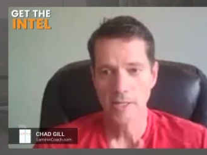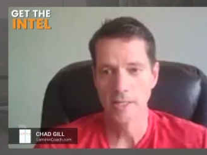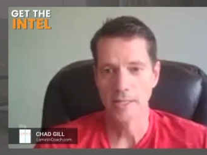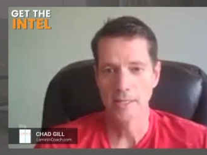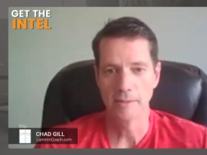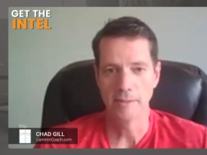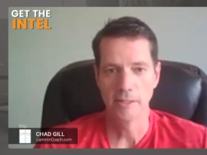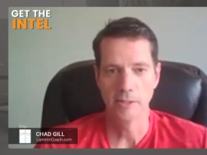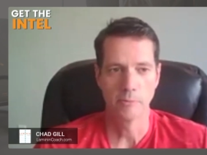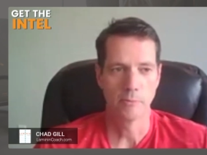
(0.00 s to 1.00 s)
the you
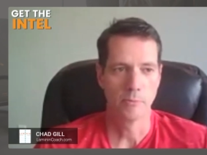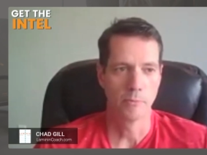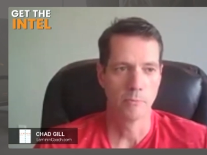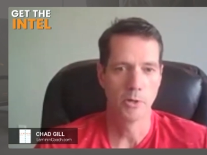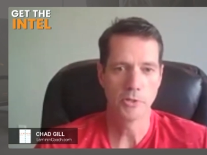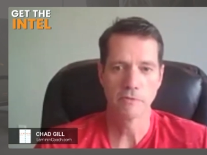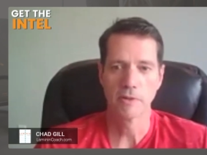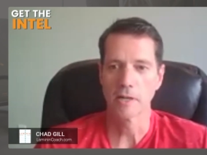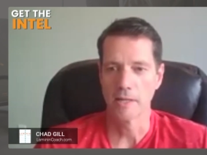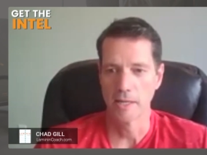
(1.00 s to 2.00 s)
know most of
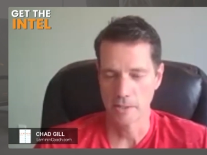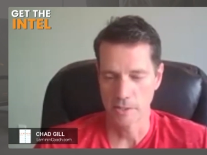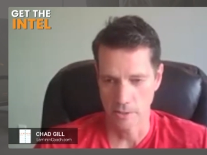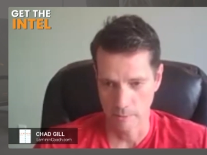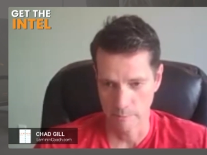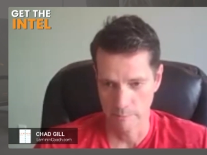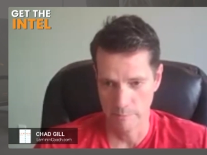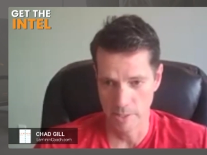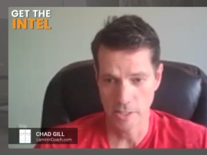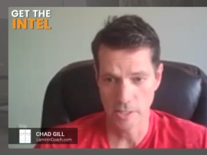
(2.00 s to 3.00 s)
our clients are
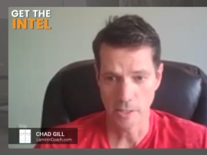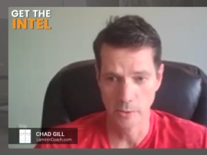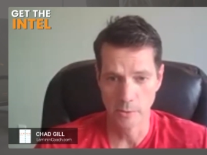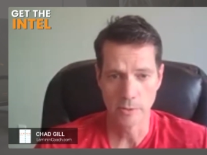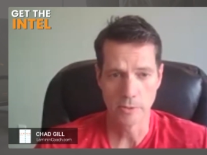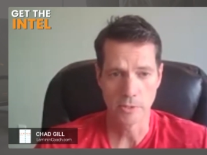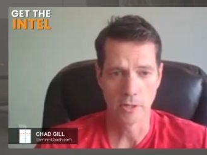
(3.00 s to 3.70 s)
business owners,